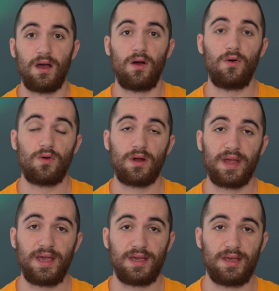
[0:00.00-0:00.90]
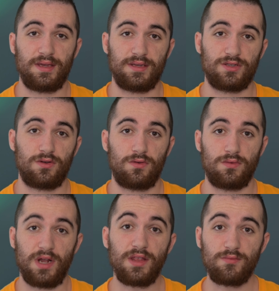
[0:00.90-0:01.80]
Okay,
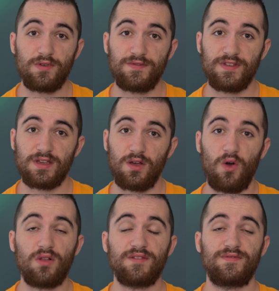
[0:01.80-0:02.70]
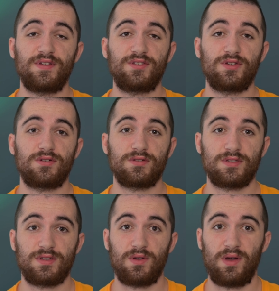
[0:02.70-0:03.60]
so now that we've seen all the
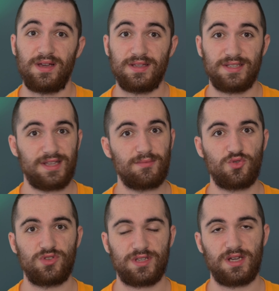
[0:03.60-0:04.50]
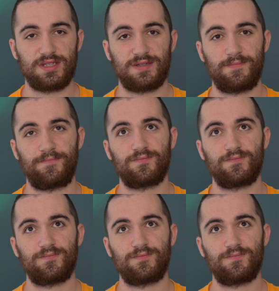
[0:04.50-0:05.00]
features, it's time to discuss.